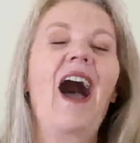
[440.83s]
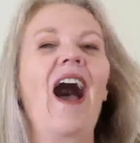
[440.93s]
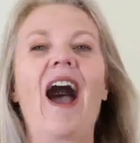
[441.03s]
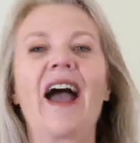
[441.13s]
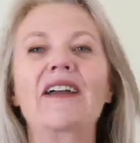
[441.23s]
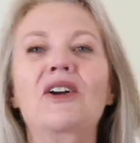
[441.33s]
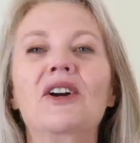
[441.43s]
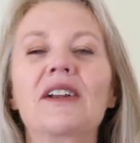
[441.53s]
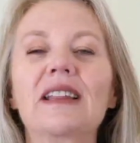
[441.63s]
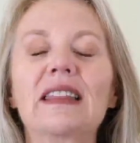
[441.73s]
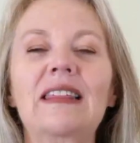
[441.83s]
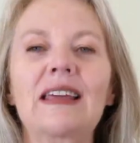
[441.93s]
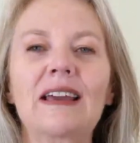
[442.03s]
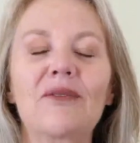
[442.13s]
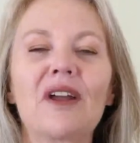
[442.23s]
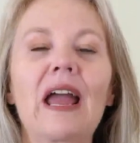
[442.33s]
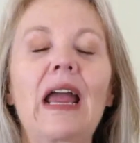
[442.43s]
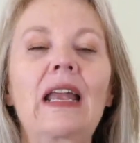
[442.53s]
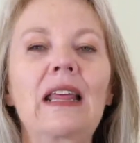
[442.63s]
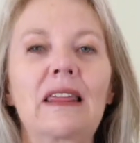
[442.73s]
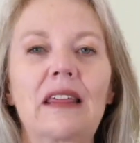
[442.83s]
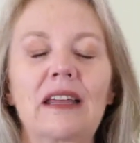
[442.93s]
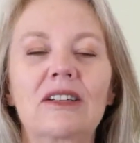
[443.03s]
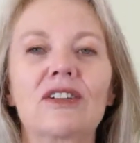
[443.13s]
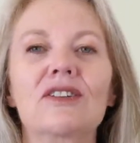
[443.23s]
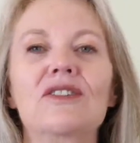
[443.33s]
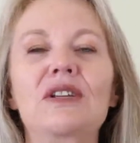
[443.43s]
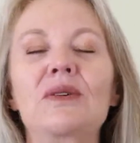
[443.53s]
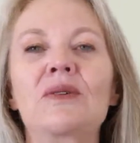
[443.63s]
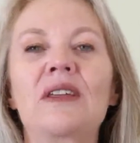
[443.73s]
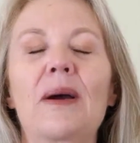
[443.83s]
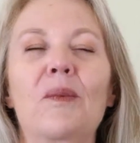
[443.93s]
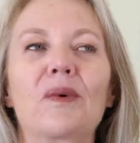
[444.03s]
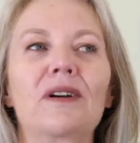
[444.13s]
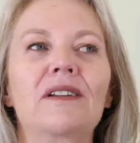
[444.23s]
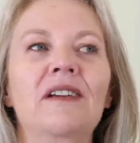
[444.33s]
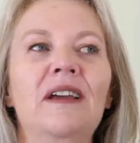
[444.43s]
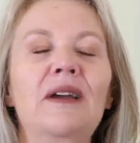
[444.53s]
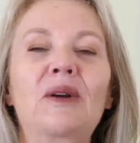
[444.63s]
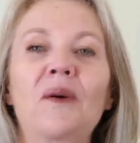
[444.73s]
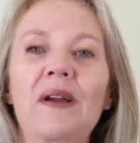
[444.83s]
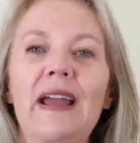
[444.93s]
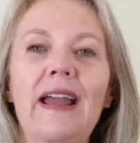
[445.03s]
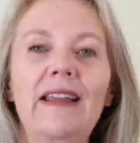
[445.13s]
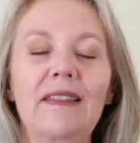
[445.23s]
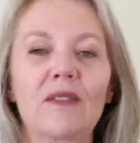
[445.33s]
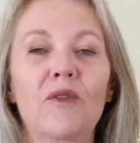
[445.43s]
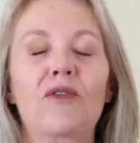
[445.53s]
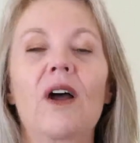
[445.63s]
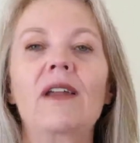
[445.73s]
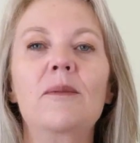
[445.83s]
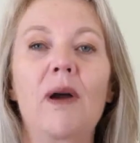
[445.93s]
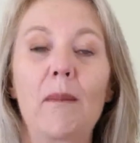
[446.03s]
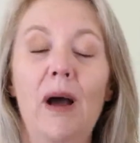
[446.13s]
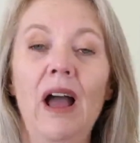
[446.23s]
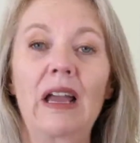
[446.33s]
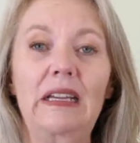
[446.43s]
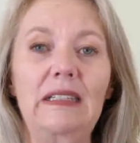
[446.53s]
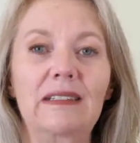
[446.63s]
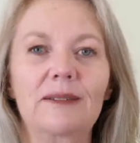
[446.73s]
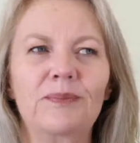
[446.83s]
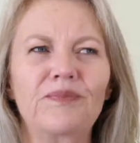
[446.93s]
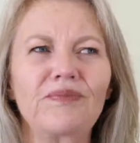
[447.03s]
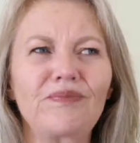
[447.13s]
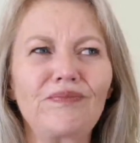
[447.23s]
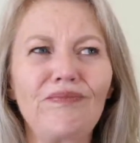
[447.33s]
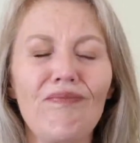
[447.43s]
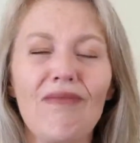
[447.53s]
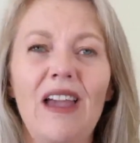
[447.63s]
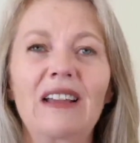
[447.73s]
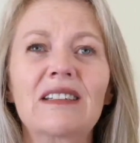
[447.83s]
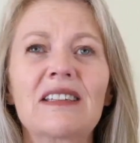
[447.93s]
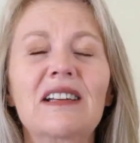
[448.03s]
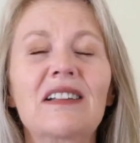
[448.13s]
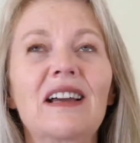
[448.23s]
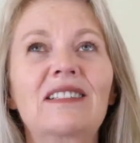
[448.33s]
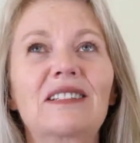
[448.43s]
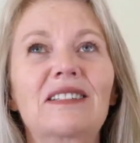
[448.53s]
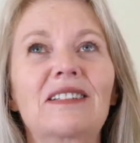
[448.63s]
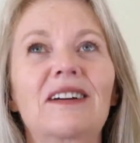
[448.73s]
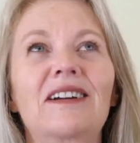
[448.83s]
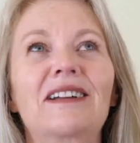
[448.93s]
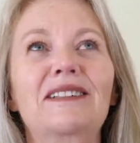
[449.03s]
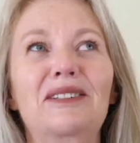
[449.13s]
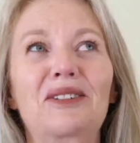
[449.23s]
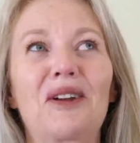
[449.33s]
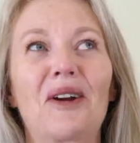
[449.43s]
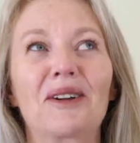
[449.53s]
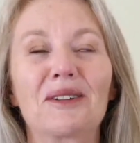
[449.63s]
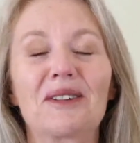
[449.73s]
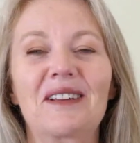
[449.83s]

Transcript: I couldn't think of anything to do that would create the fun in my mind until I sit there and start